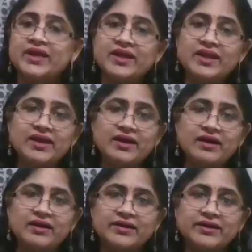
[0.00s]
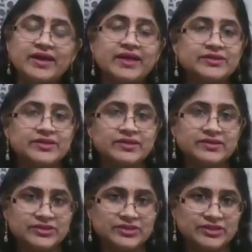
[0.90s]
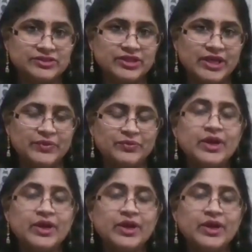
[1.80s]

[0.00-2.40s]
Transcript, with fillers: healing art can thrive.